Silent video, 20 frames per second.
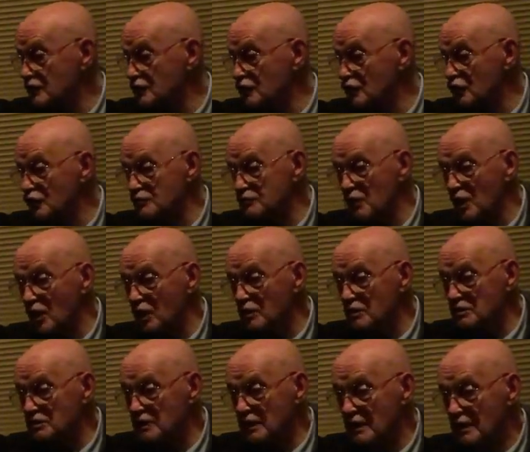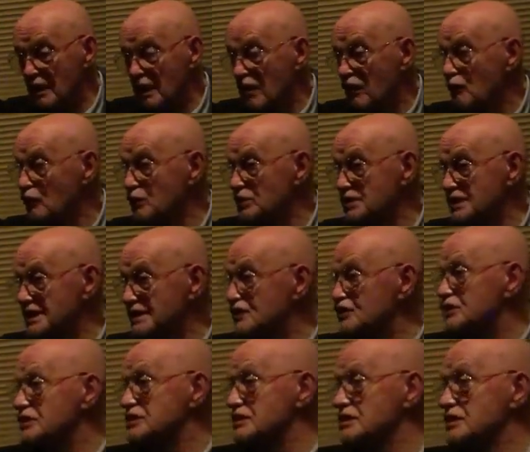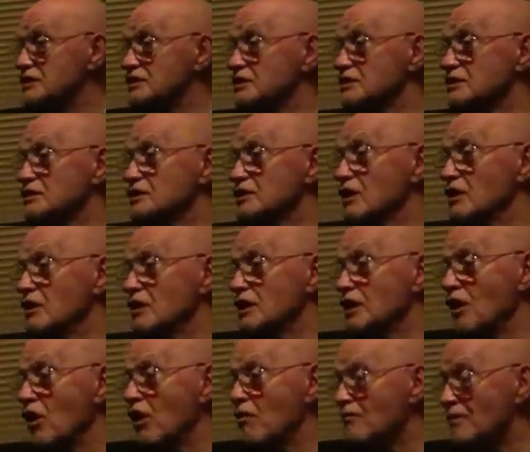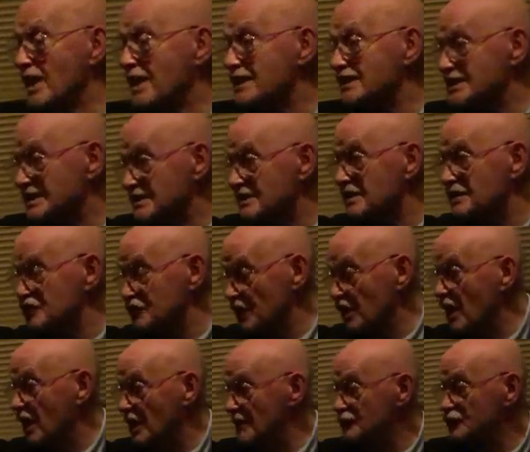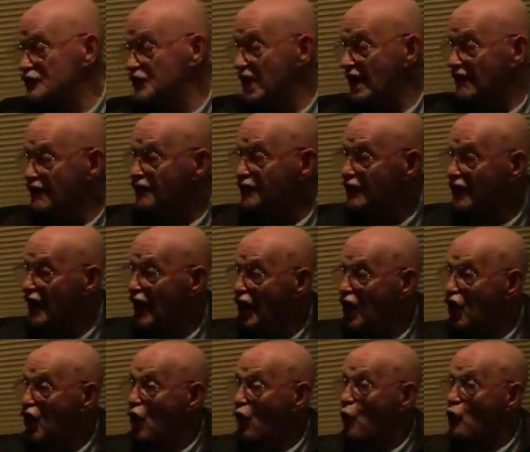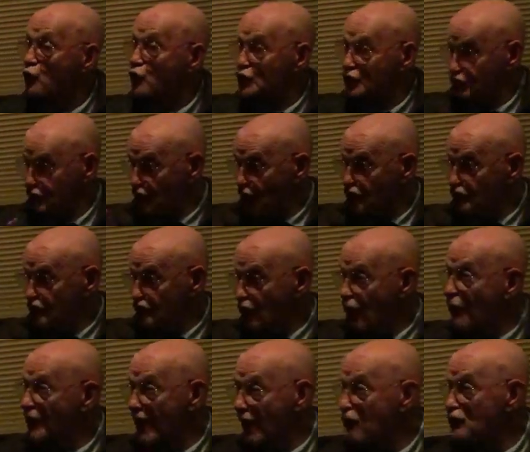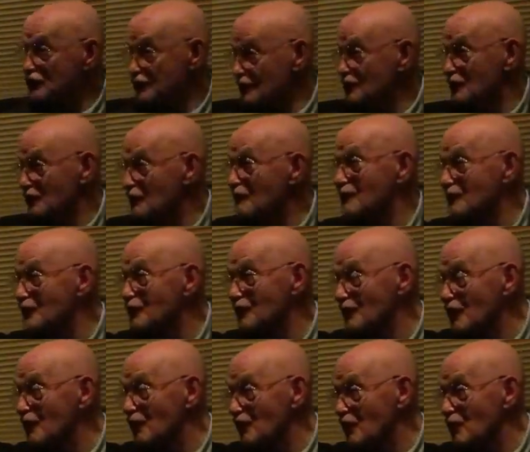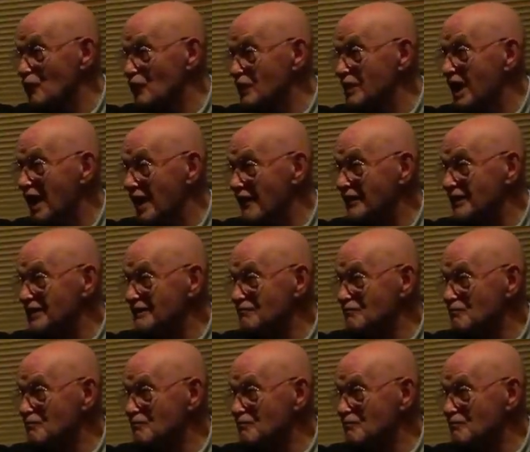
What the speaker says: George Martin was interested because our manager at that time, Jeff, started going out with Irene.